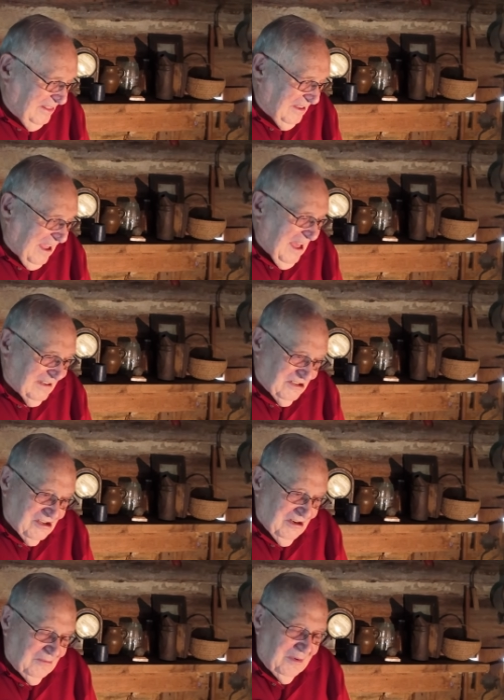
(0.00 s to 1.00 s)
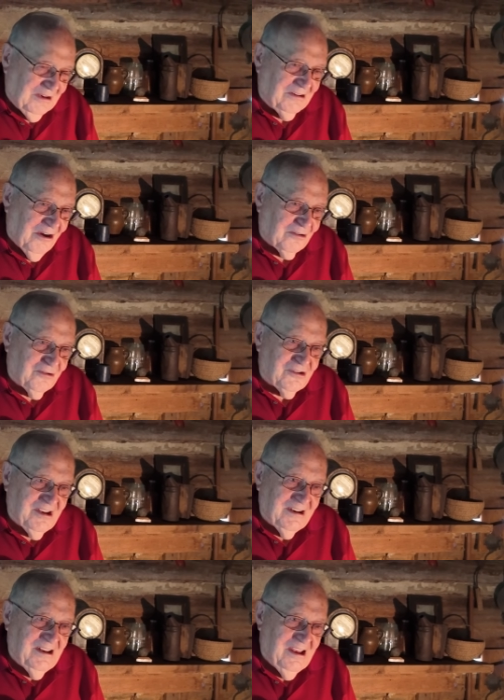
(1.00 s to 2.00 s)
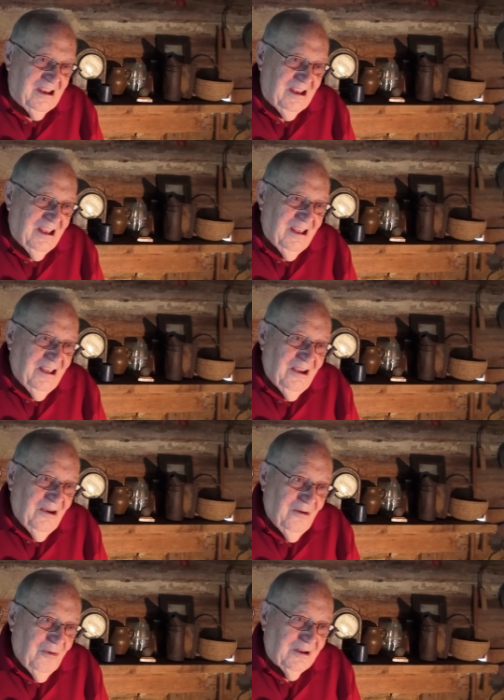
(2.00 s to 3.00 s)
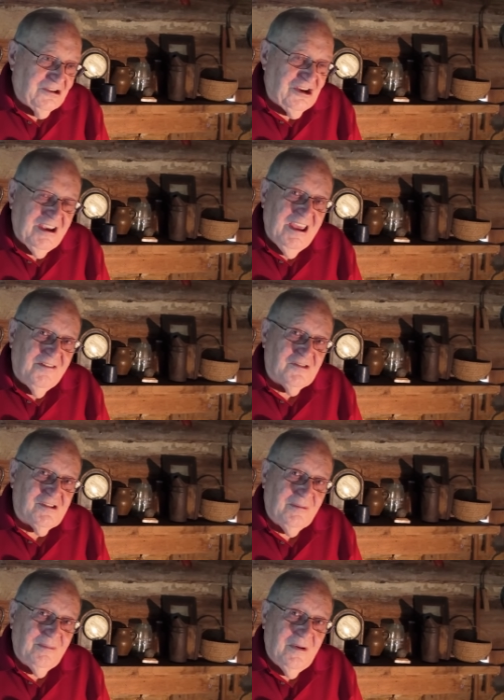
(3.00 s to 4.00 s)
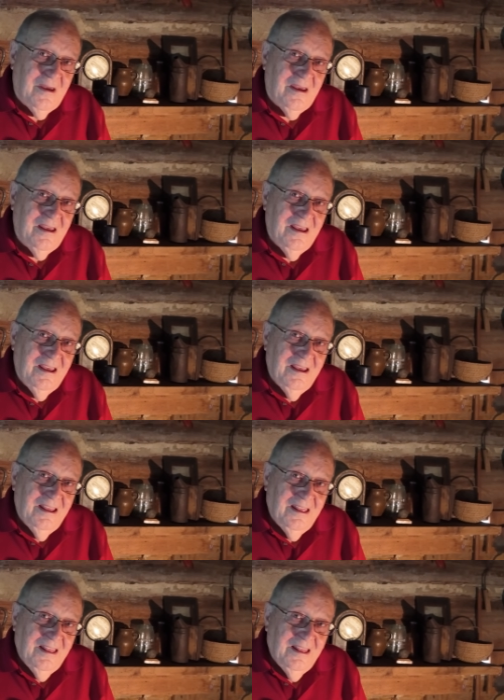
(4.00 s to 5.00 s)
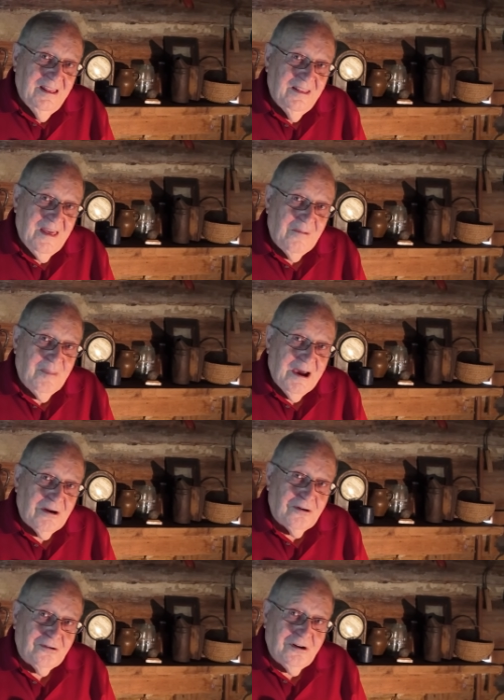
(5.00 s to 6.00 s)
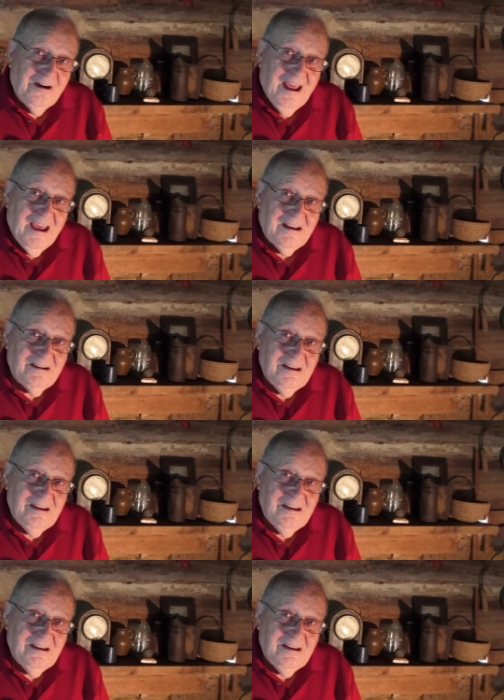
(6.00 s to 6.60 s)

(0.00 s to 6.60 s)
the guy that studied to be a doctor said, when she gives him that powder tonight,